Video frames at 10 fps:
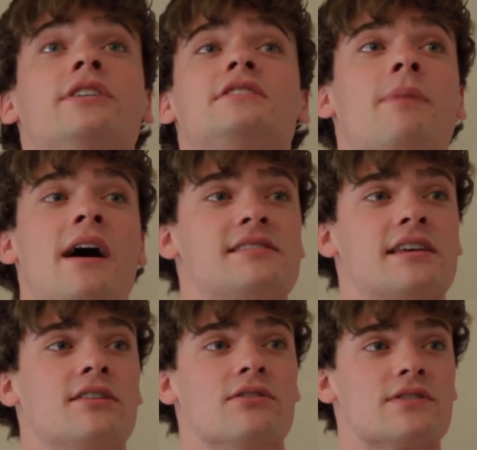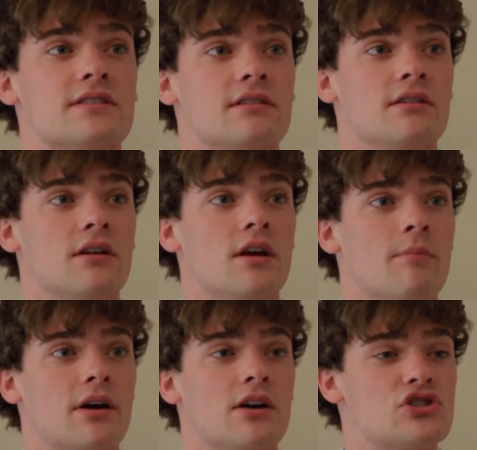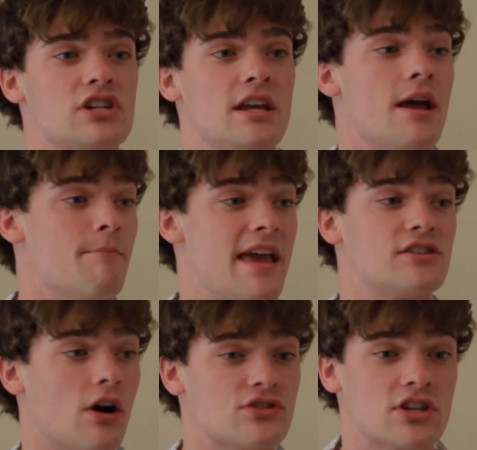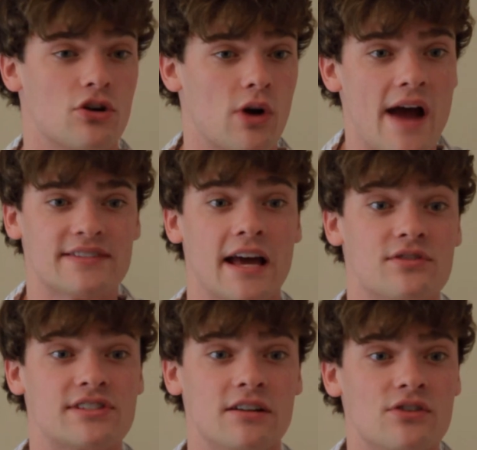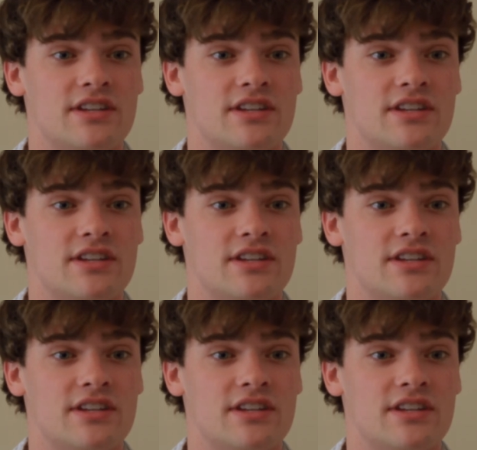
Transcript: it to buy Skittles? Because she makes arts and crafts out of Skittles